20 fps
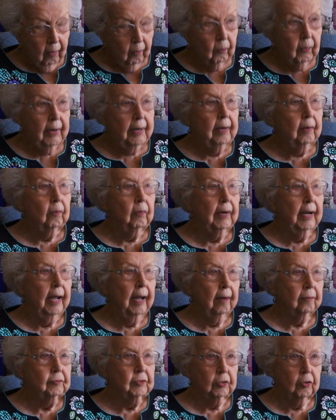we, we
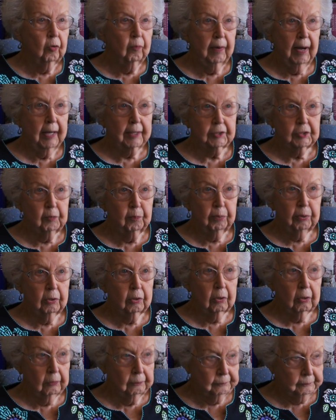have to go back to
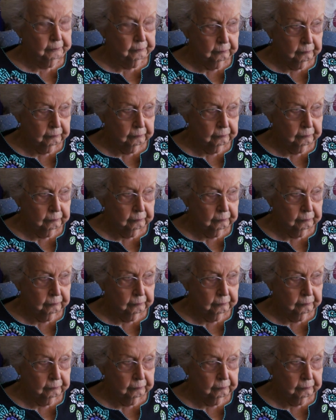Pearl.